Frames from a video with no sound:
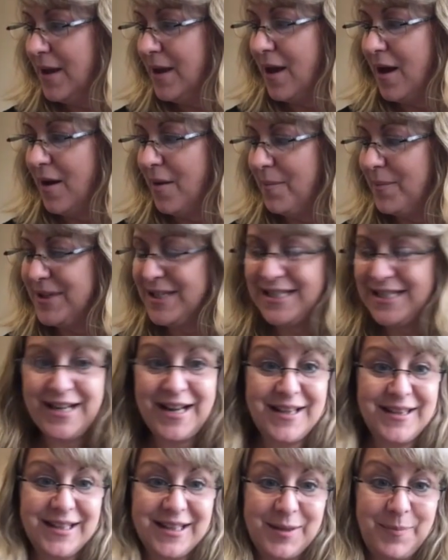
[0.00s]
But still, I
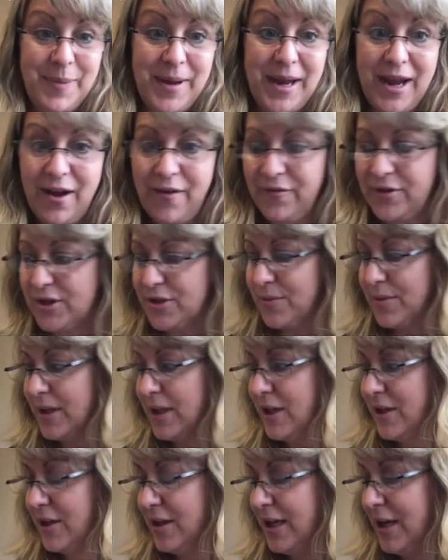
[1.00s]
think the payoff is really
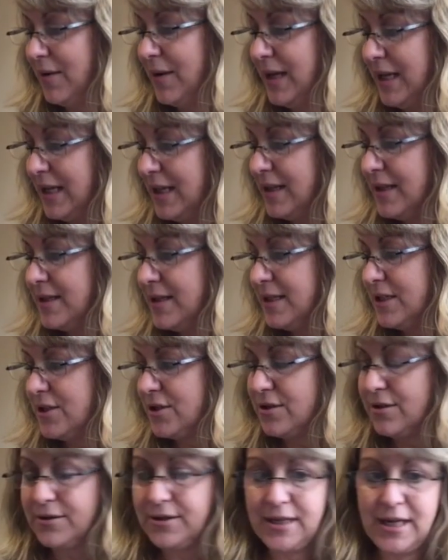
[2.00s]
good. Now, in the
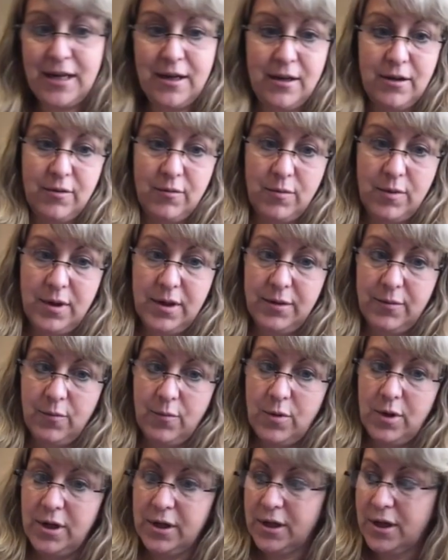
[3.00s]
digital download,
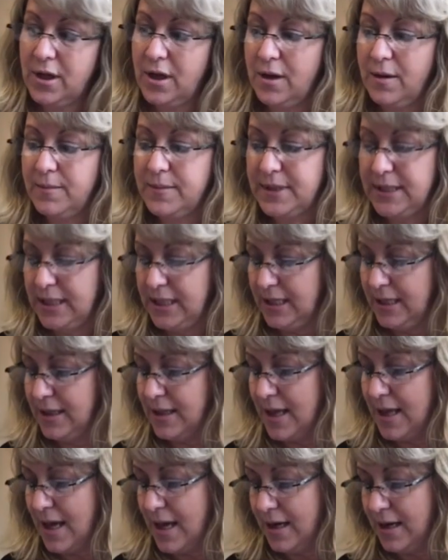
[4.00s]
what comes in
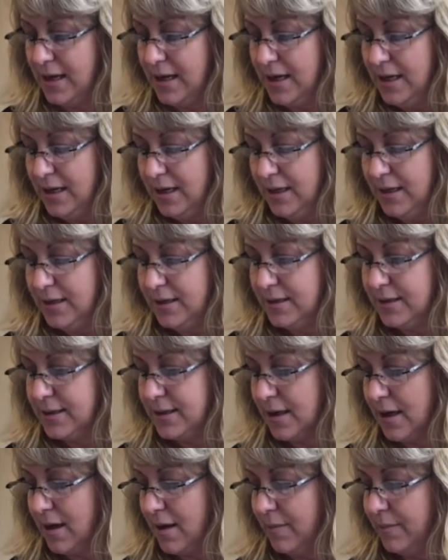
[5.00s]
that is
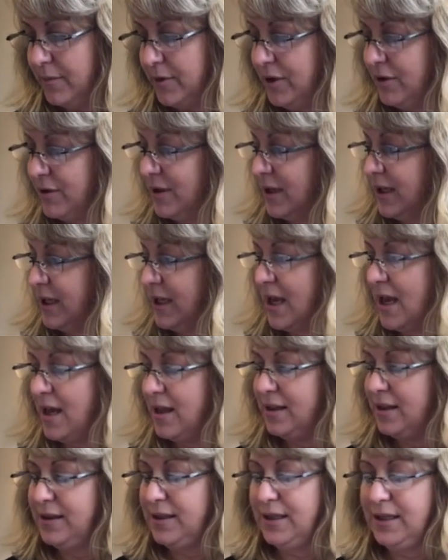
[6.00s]
you can
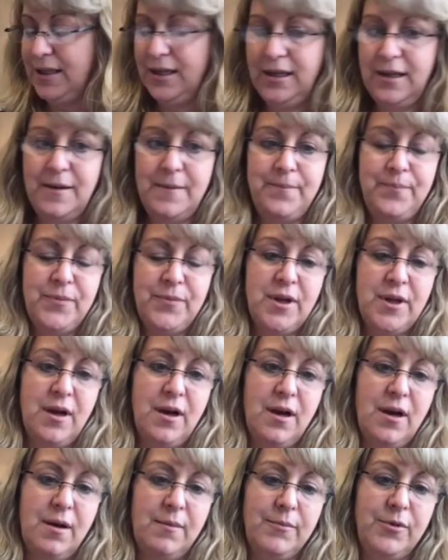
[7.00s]
get you
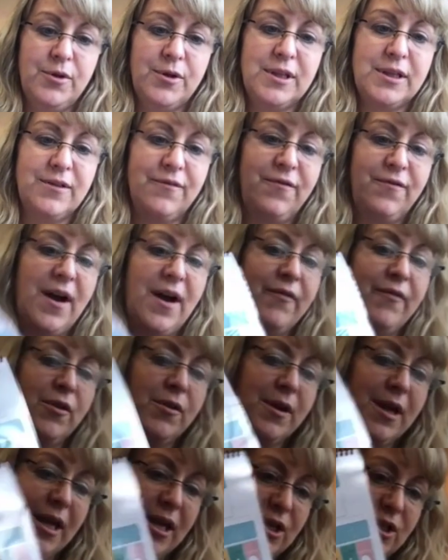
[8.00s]
get the 5
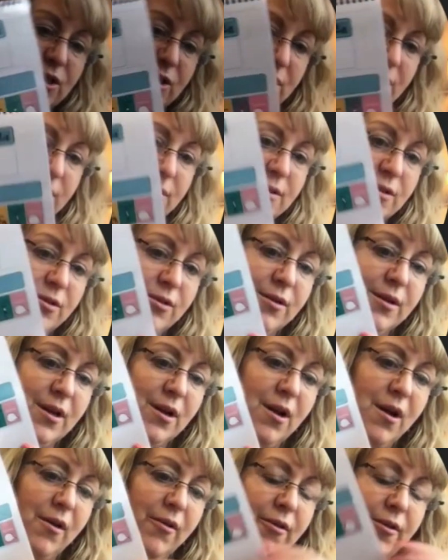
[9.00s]
locations, so you get
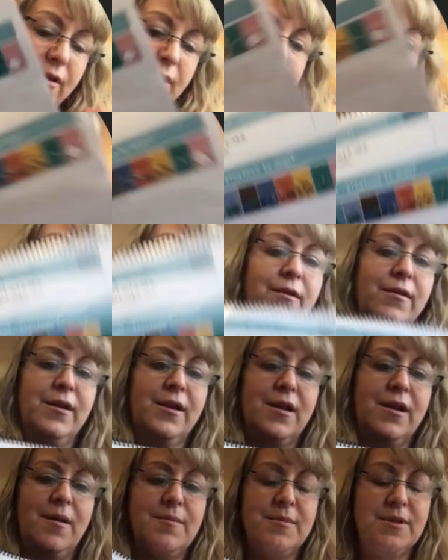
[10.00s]

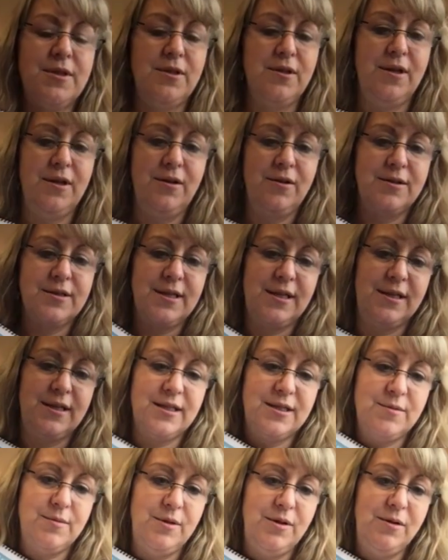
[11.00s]
it looks like
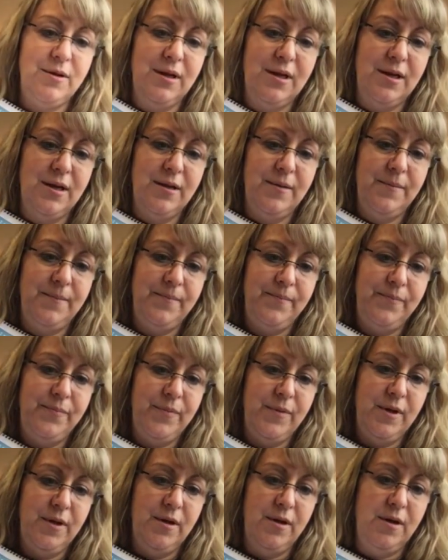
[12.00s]
this when you get it.
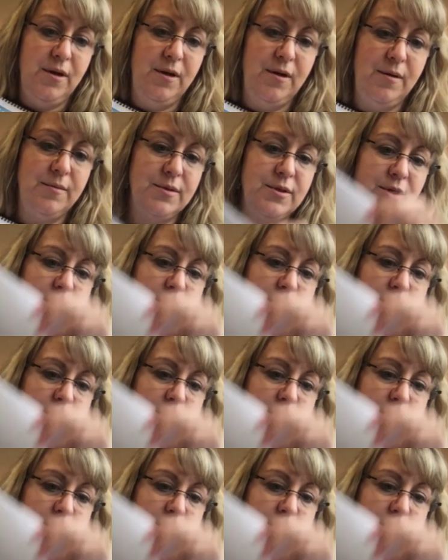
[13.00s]
So you'll